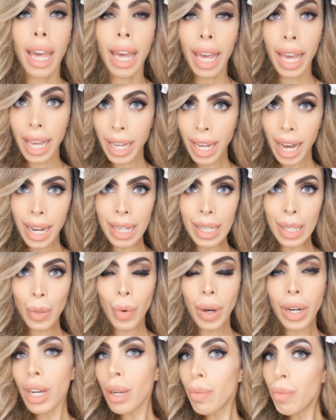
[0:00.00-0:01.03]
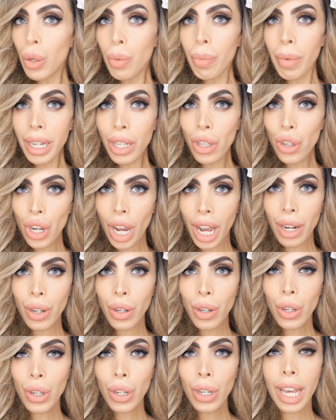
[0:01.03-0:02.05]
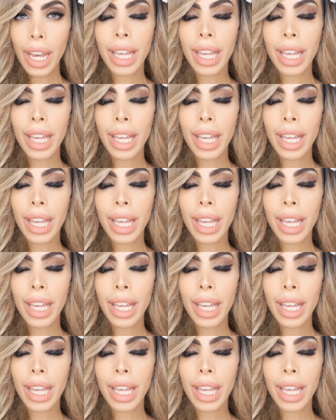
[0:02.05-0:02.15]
Hey guys, welcome to my channel.